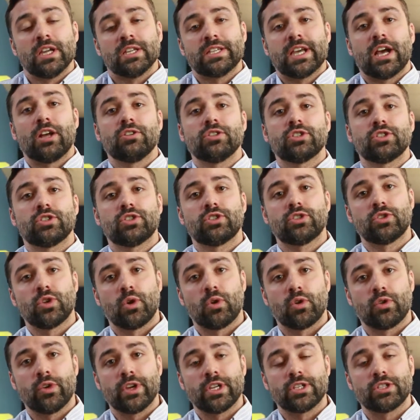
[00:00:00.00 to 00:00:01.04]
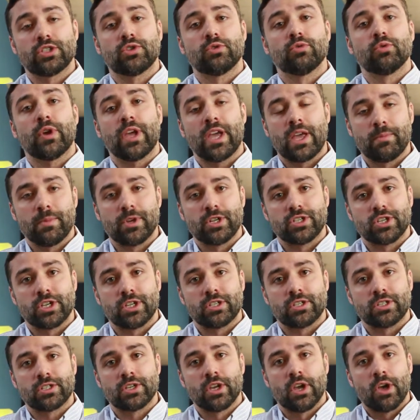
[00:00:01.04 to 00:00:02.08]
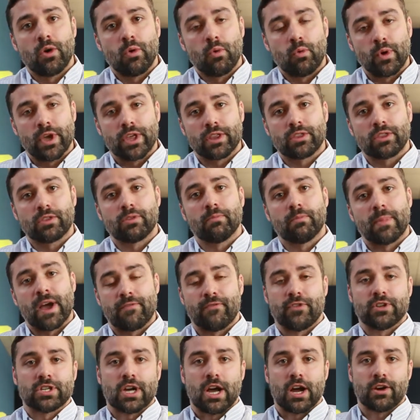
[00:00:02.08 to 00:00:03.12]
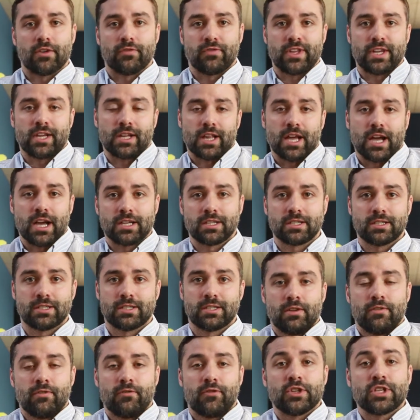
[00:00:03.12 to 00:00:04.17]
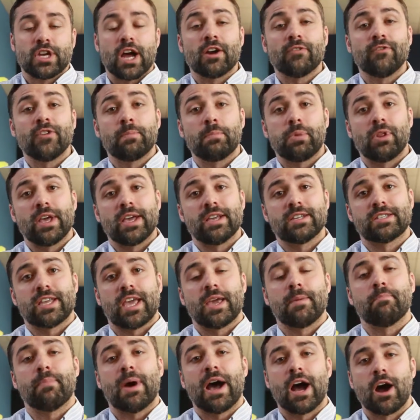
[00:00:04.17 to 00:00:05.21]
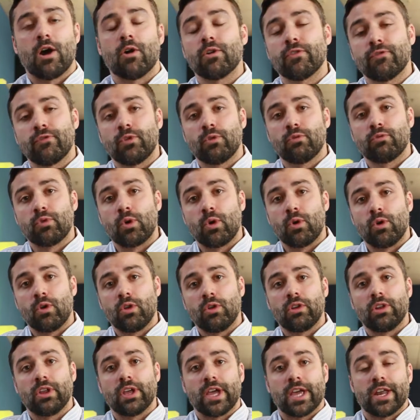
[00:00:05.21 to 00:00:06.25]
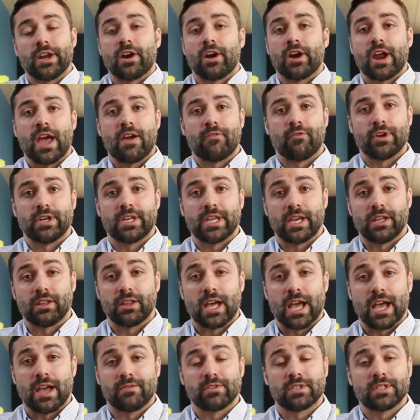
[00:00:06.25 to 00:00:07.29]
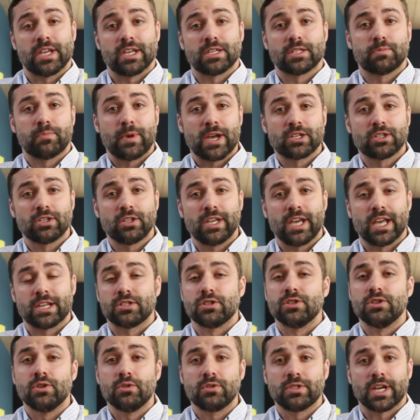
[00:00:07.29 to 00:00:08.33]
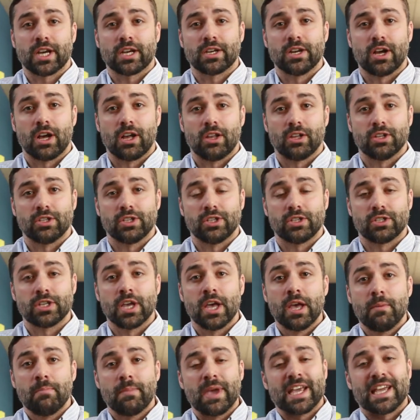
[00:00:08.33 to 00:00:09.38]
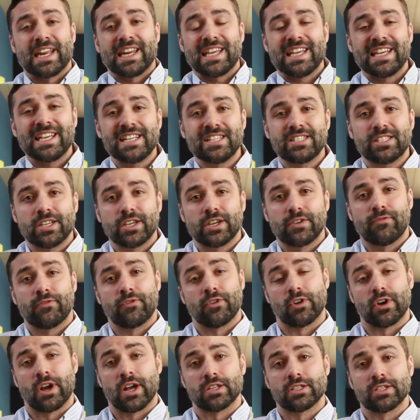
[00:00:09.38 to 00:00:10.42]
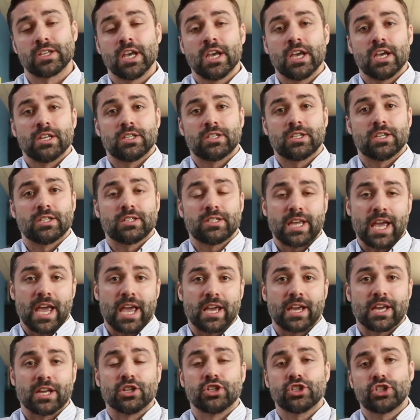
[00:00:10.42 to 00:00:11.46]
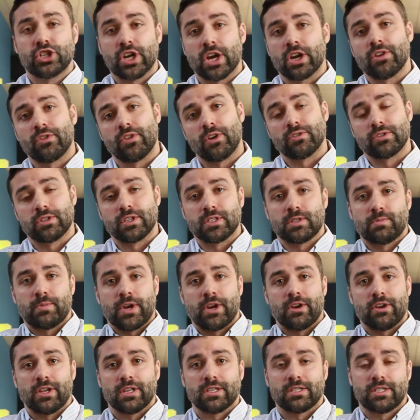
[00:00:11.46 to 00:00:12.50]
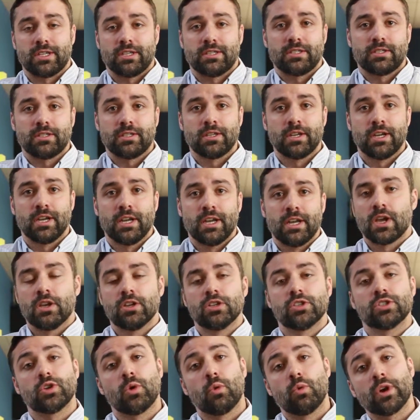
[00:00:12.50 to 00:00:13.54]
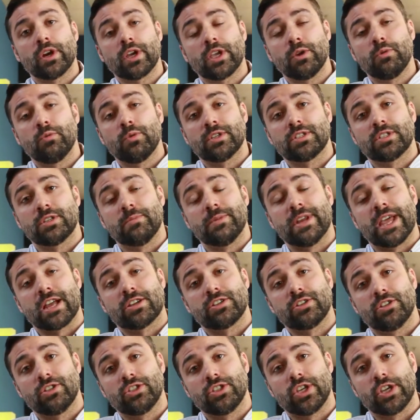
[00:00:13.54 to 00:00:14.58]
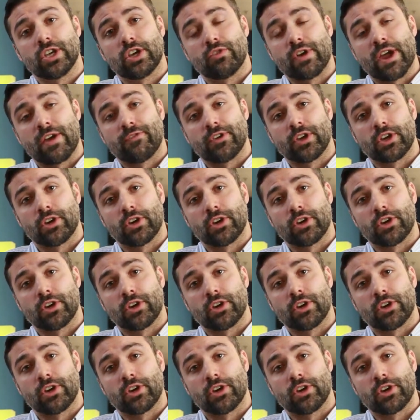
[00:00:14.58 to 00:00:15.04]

tell stories through images with my photography class. Photography plays a powerful role in our everyday lives, especially as new technologies make it easy for us to take and share those experiences. So working with some National Geographic